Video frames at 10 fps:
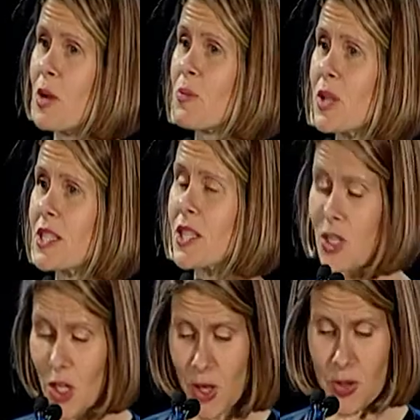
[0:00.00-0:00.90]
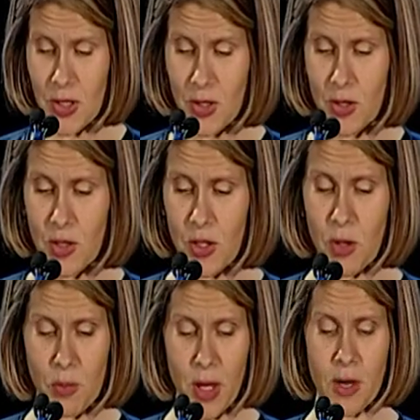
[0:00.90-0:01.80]
brings us closer to
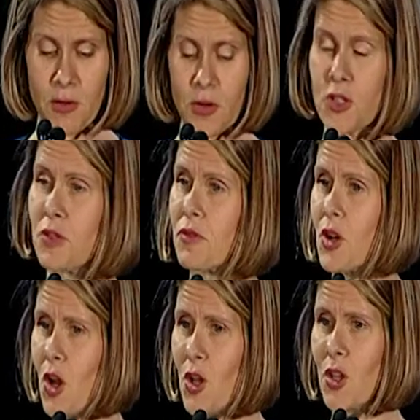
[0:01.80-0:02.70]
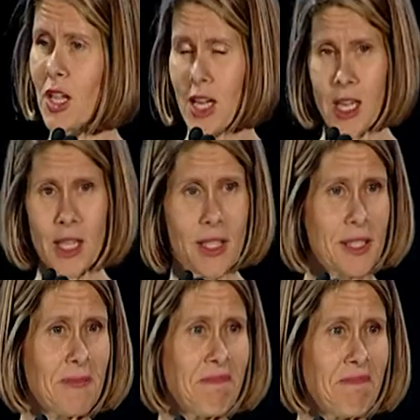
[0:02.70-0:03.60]
a brighter future for all
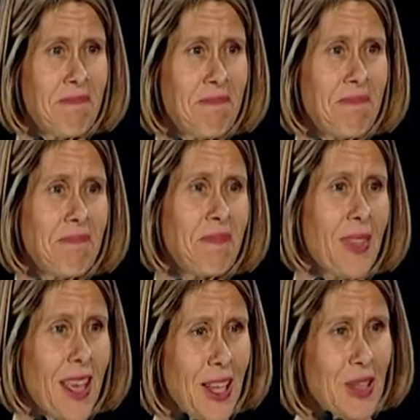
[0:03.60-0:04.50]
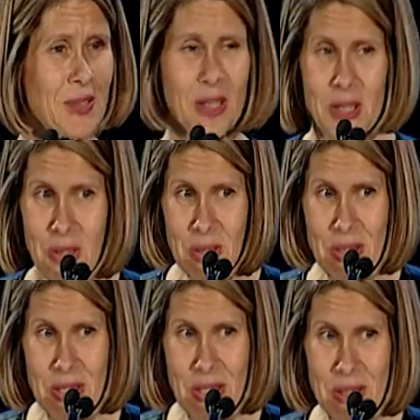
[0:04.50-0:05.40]
Canadians. Thank you, and enjoy
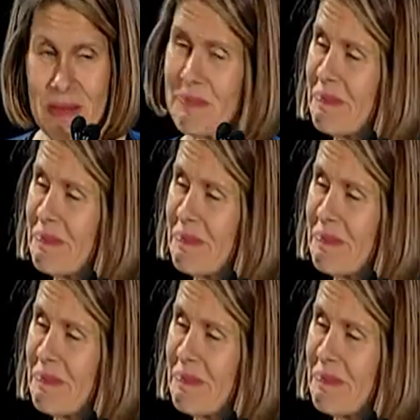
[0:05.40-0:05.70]
your dinner.